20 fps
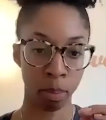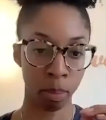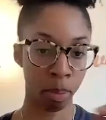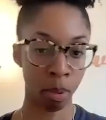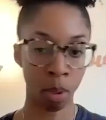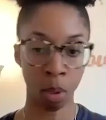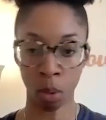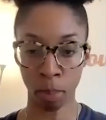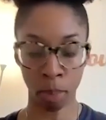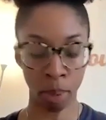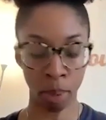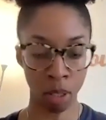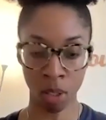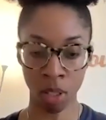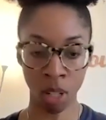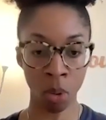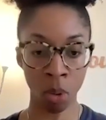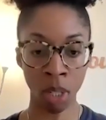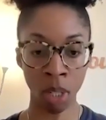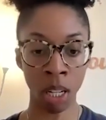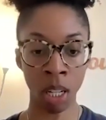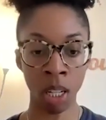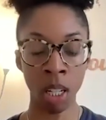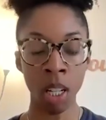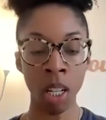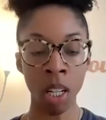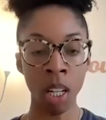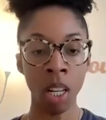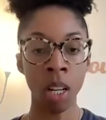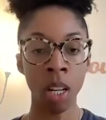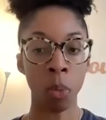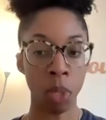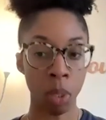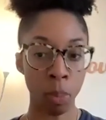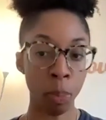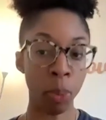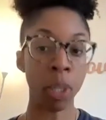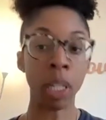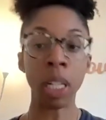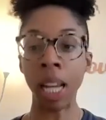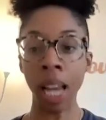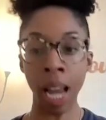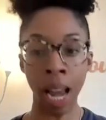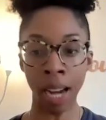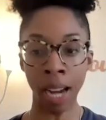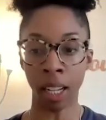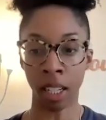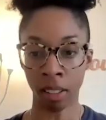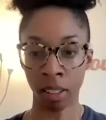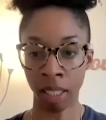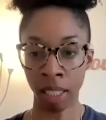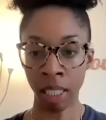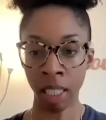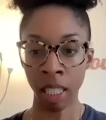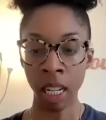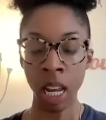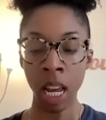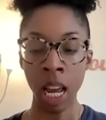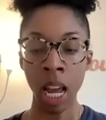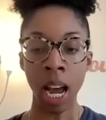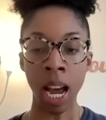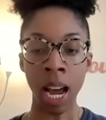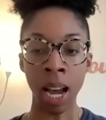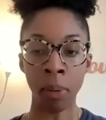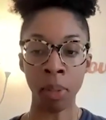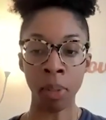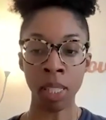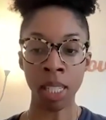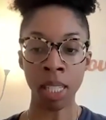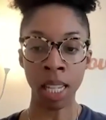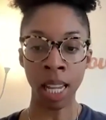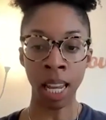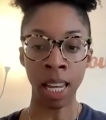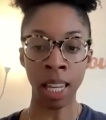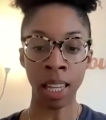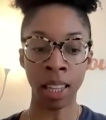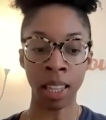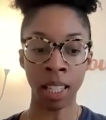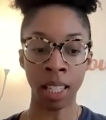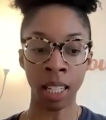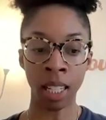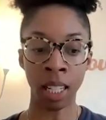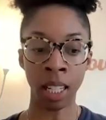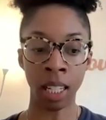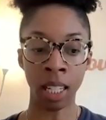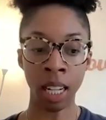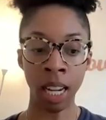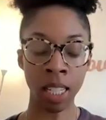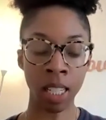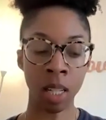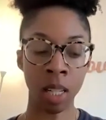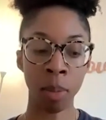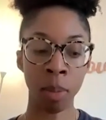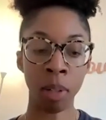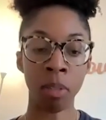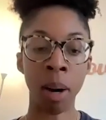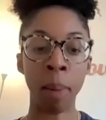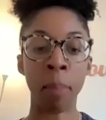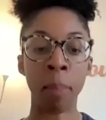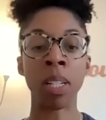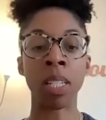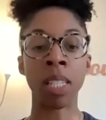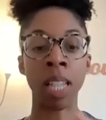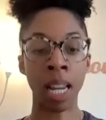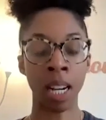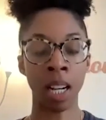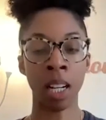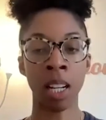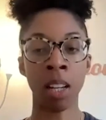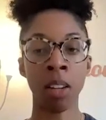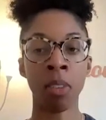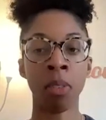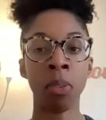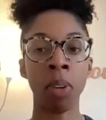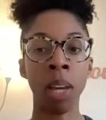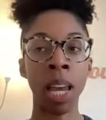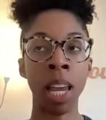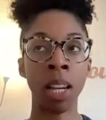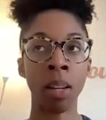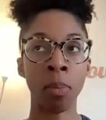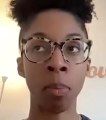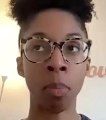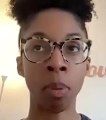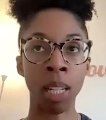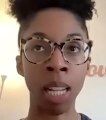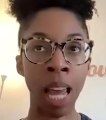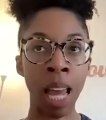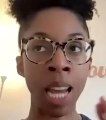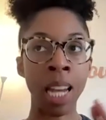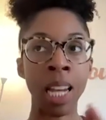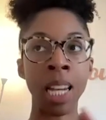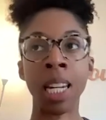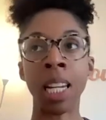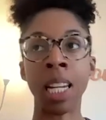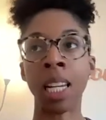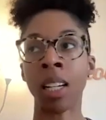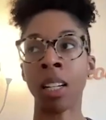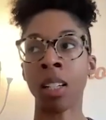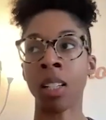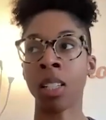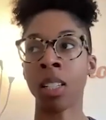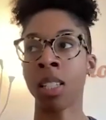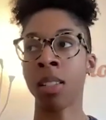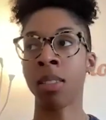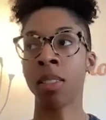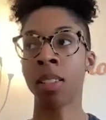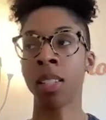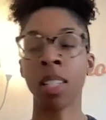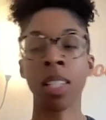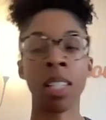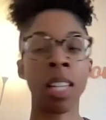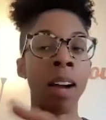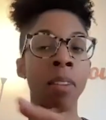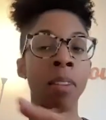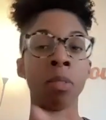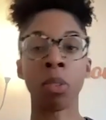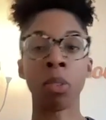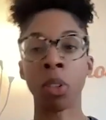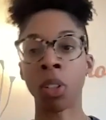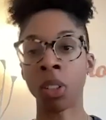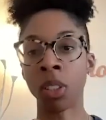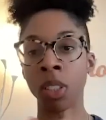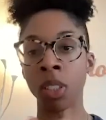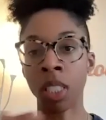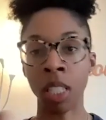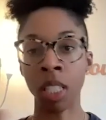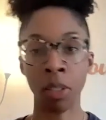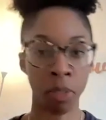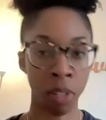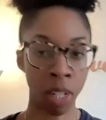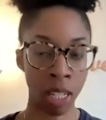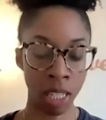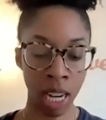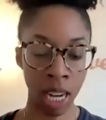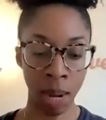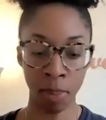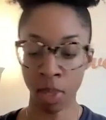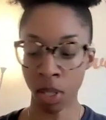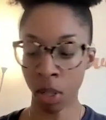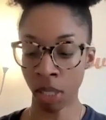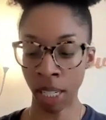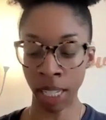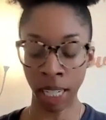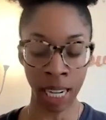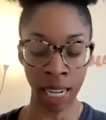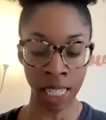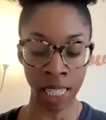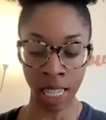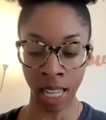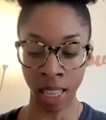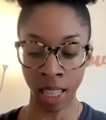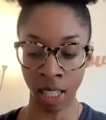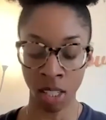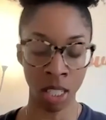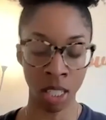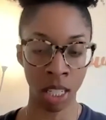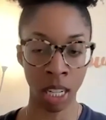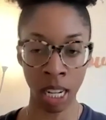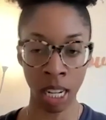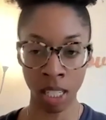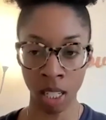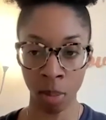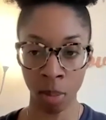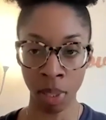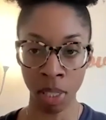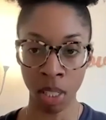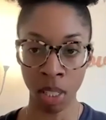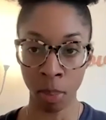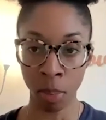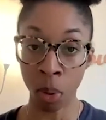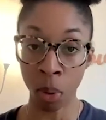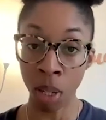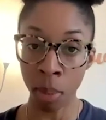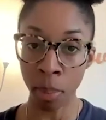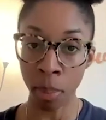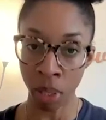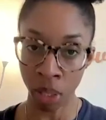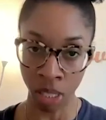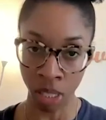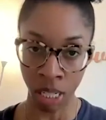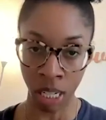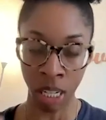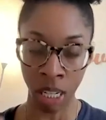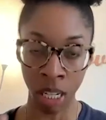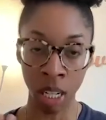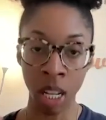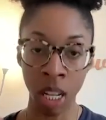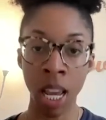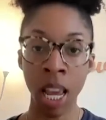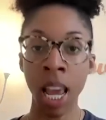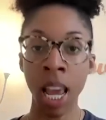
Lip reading: persona was pretty accurate. I would say the customer representative, it blended several different types. So like I said, there's the customer support person,